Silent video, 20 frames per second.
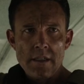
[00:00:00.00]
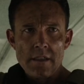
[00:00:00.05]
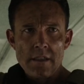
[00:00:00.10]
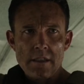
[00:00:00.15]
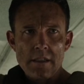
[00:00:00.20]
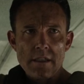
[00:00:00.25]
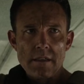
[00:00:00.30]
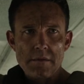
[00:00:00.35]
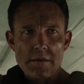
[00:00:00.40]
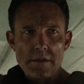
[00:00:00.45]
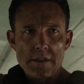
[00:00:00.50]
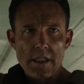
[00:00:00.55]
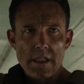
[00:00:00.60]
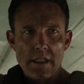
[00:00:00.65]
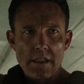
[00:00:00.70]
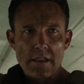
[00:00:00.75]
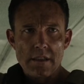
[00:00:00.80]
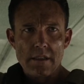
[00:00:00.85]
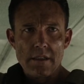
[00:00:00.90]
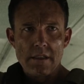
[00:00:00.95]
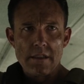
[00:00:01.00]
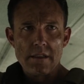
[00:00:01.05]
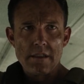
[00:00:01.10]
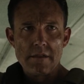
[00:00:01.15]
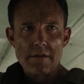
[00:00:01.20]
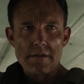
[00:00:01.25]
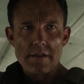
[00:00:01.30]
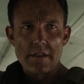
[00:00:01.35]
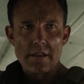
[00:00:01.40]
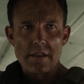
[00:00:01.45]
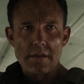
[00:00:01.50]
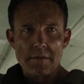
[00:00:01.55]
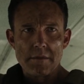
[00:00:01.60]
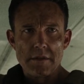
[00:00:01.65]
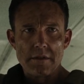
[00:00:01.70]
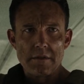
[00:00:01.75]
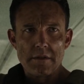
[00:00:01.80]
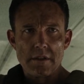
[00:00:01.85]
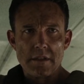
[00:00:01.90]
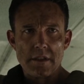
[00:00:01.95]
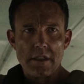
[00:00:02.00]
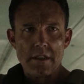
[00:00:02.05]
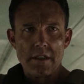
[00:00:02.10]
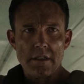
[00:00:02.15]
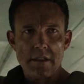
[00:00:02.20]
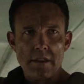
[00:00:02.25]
perfect shot that hits Tom